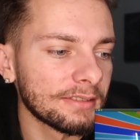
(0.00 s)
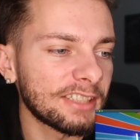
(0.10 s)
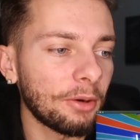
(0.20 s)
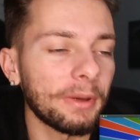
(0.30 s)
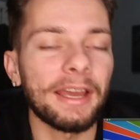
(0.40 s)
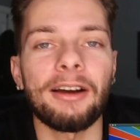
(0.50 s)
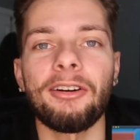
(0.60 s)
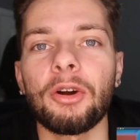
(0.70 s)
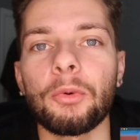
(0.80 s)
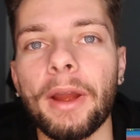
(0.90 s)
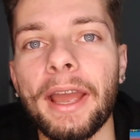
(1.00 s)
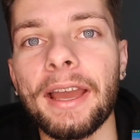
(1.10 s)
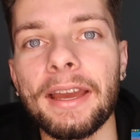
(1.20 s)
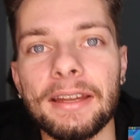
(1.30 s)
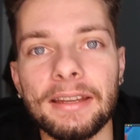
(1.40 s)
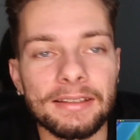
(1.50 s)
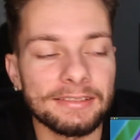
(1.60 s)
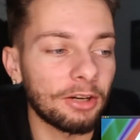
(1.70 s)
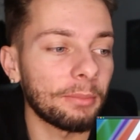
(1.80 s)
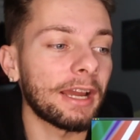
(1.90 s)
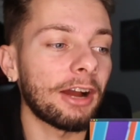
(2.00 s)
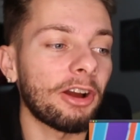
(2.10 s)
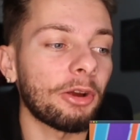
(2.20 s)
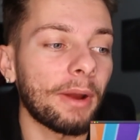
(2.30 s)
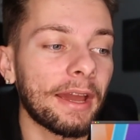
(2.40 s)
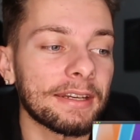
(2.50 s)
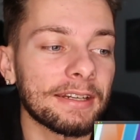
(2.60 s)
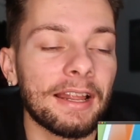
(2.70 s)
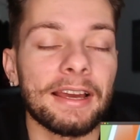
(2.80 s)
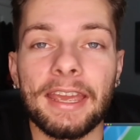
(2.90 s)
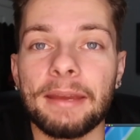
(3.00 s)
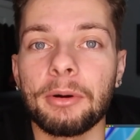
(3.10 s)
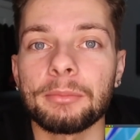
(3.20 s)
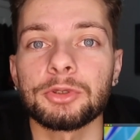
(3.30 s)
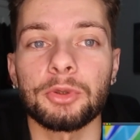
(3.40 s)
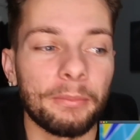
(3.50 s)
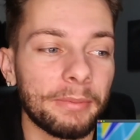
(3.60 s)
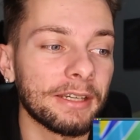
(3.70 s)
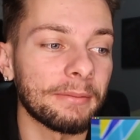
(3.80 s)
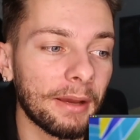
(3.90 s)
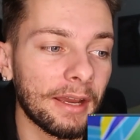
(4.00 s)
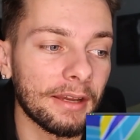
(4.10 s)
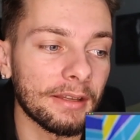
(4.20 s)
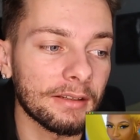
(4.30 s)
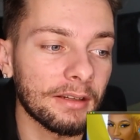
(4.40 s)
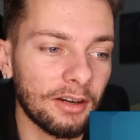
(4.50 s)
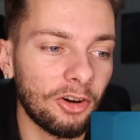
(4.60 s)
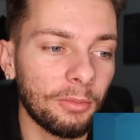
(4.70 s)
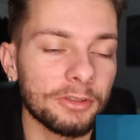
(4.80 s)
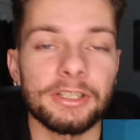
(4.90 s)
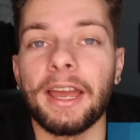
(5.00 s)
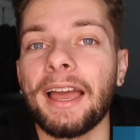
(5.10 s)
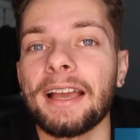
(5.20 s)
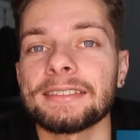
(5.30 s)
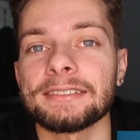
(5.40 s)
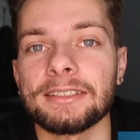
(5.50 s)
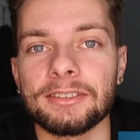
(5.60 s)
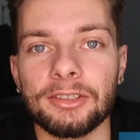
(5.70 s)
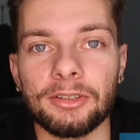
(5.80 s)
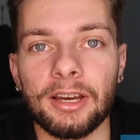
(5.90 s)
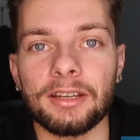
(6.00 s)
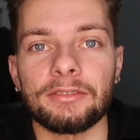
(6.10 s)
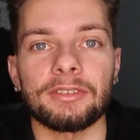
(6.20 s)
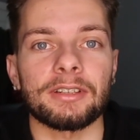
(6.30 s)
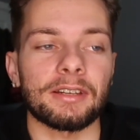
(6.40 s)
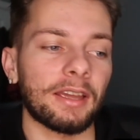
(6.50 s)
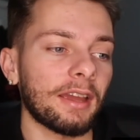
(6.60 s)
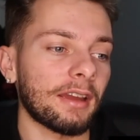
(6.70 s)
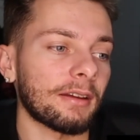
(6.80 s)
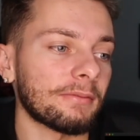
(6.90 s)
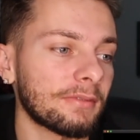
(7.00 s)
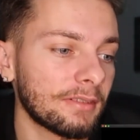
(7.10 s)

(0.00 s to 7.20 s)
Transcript: Tell me how a rat, tell me how I ratted and I came home to a big bag. A whole bunch of ass in there though, not even gonna cap.